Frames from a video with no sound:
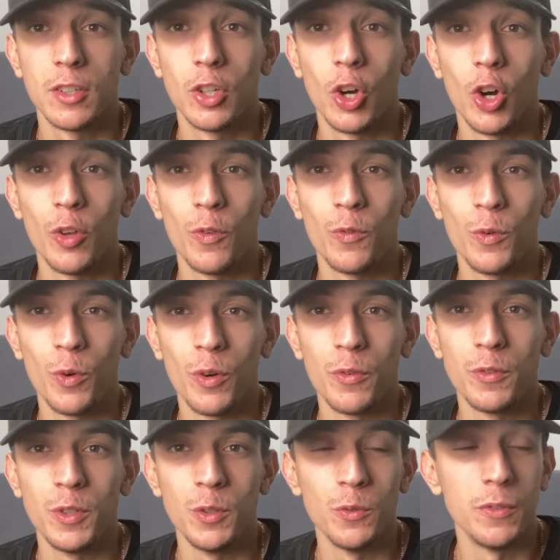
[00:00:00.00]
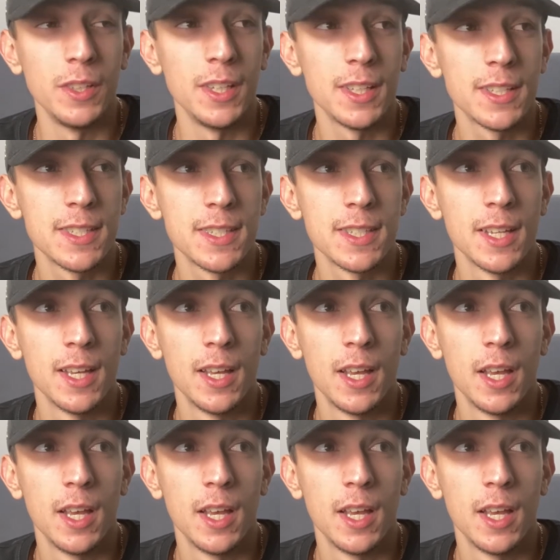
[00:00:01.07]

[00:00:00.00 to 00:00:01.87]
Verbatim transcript: gone for a few weeks.